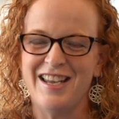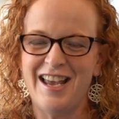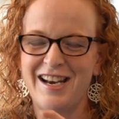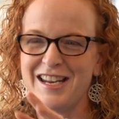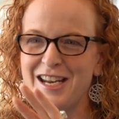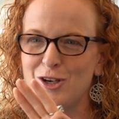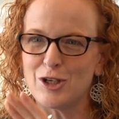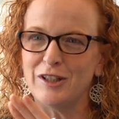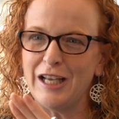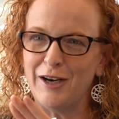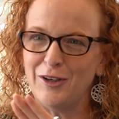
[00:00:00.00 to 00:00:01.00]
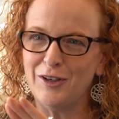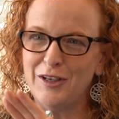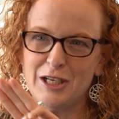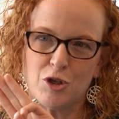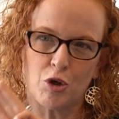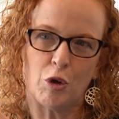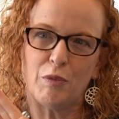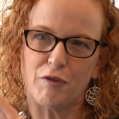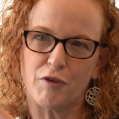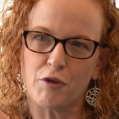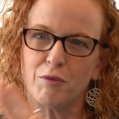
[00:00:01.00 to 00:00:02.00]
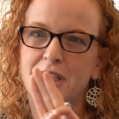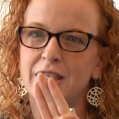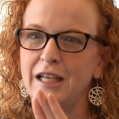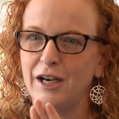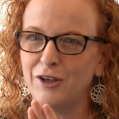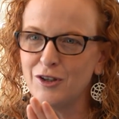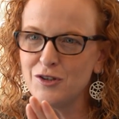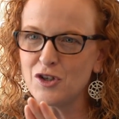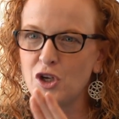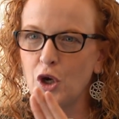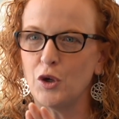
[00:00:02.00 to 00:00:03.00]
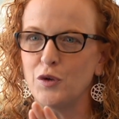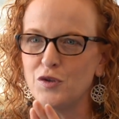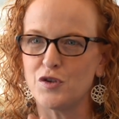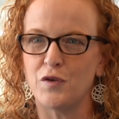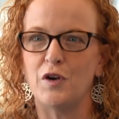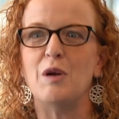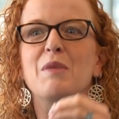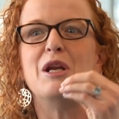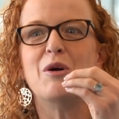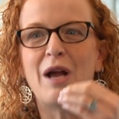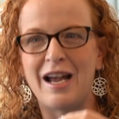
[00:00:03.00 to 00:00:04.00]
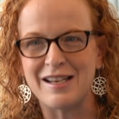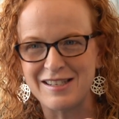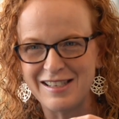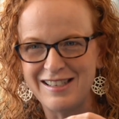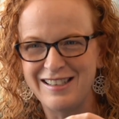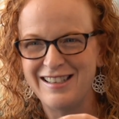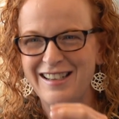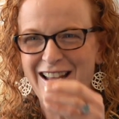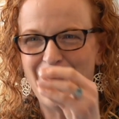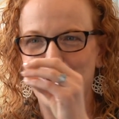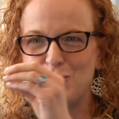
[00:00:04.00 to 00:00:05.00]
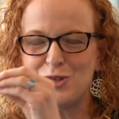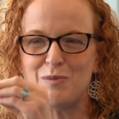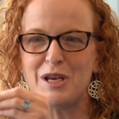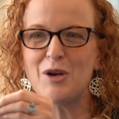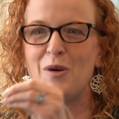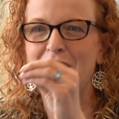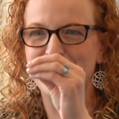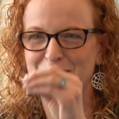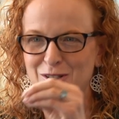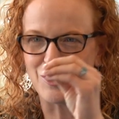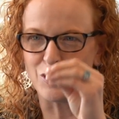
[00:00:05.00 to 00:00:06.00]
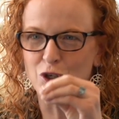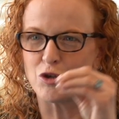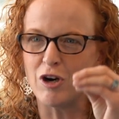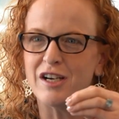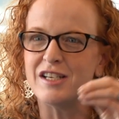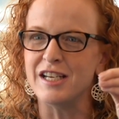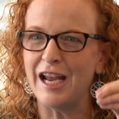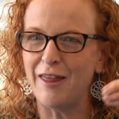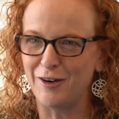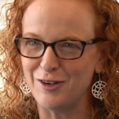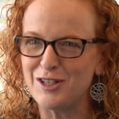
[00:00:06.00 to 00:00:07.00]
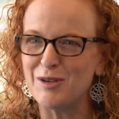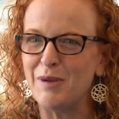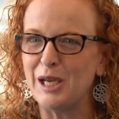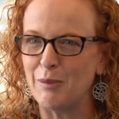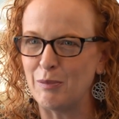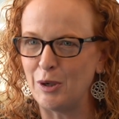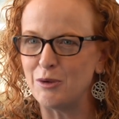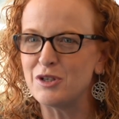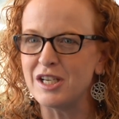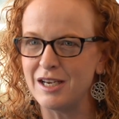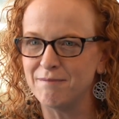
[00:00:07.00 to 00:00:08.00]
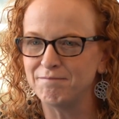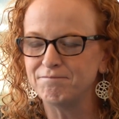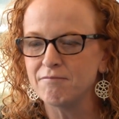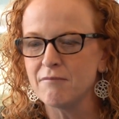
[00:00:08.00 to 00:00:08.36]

and each letter, each group of three letters, codes for an amino acid, and those amino acids are strung together to make a protein